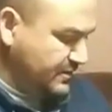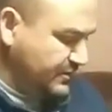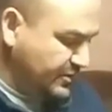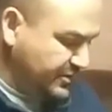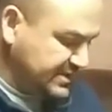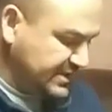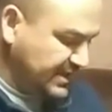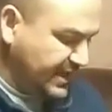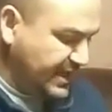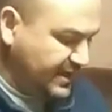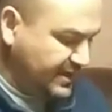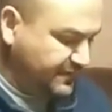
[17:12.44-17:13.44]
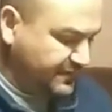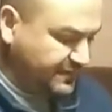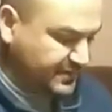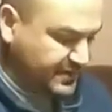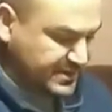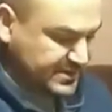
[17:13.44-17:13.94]
you'll notice I'll have
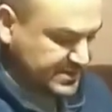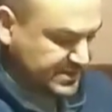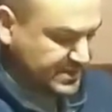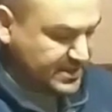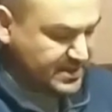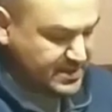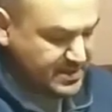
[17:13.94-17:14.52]
this